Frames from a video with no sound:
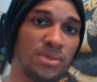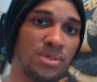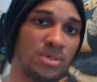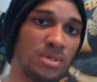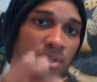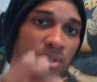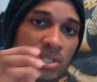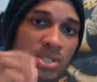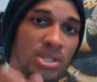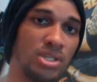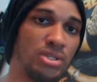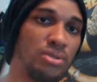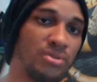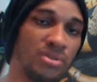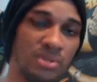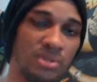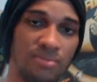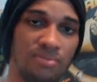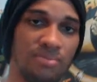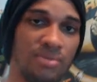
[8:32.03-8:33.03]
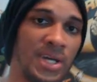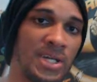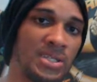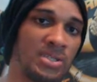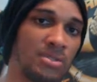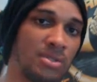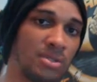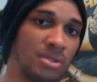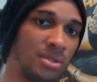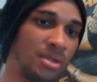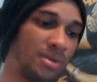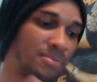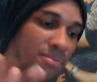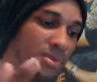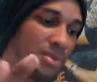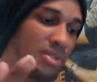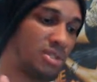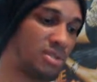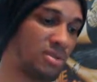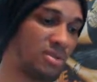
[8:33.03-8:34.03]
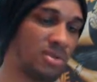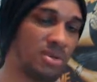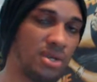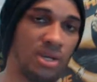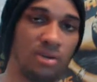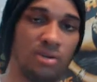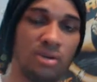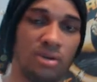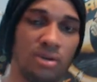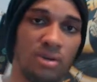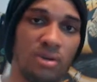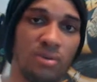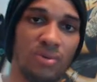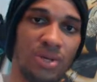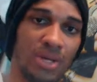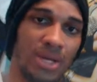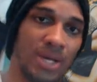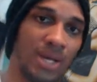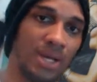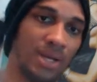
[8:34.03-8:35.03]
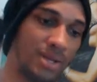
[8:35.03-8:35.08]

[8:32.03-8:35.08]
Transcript: because he used the brass knuckle. I'm pretty sure they're gonna go with